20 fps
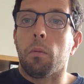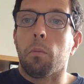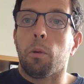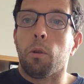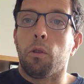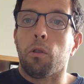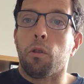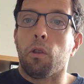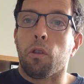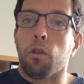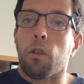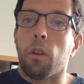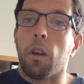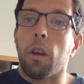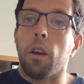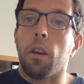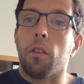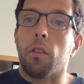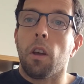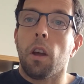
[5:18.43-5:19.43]
puts across that
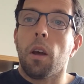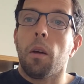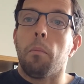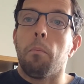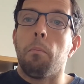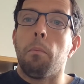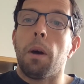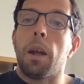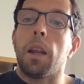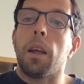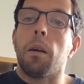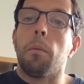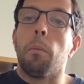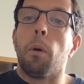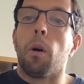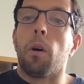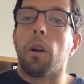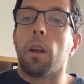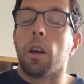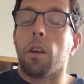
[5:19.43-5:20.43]
he is many a
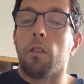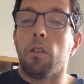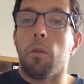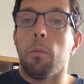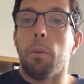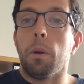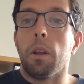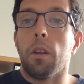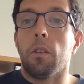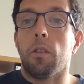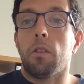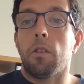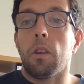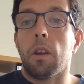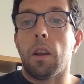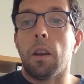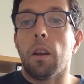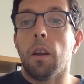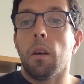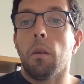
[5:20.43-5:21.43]
morning has he been
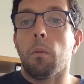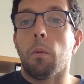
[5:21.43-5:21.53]
seen